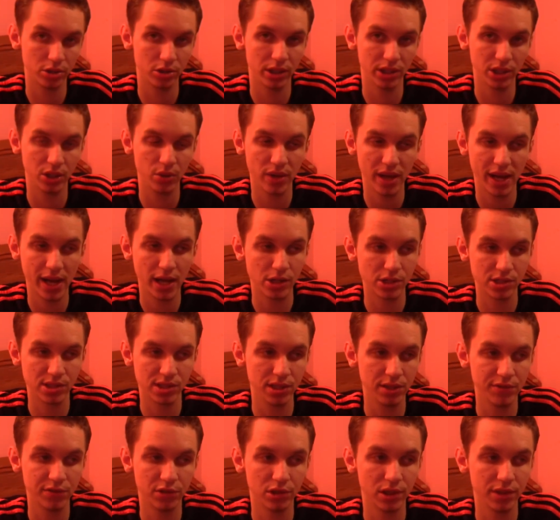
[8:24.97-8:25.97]
Like, you can't just
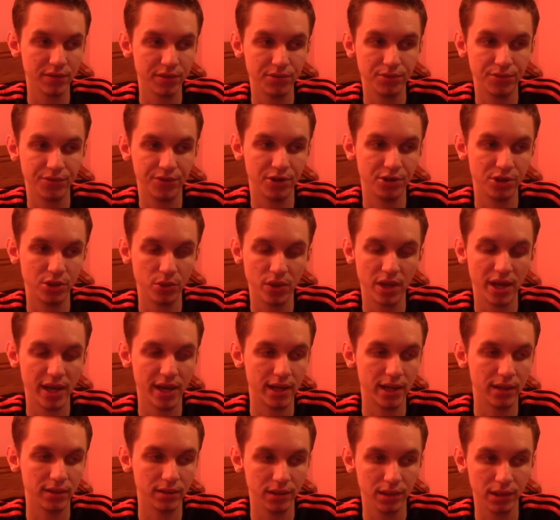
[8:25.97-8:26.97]
live your life in fear, you
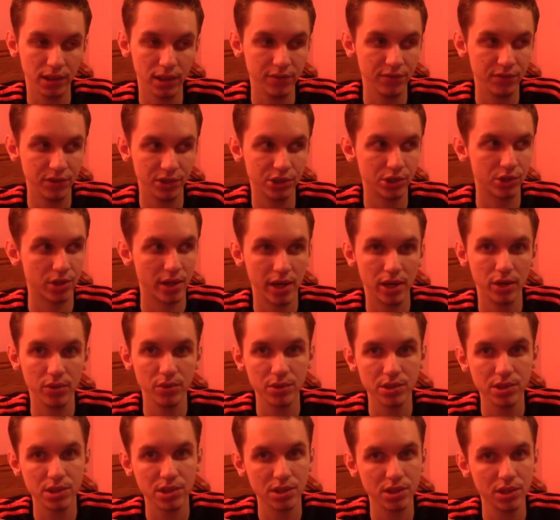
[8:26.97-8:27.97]
can't live in your
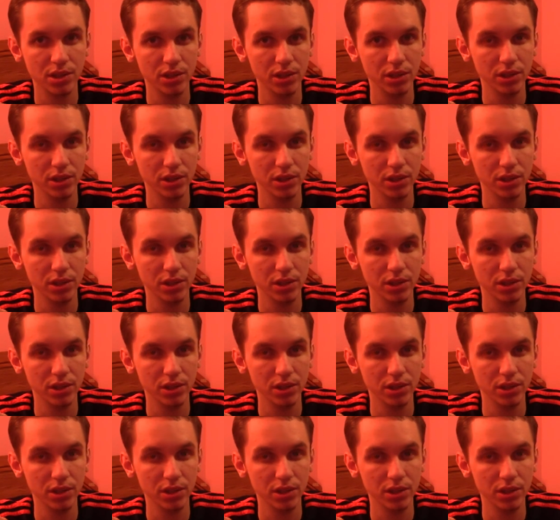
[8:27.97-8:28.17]
house.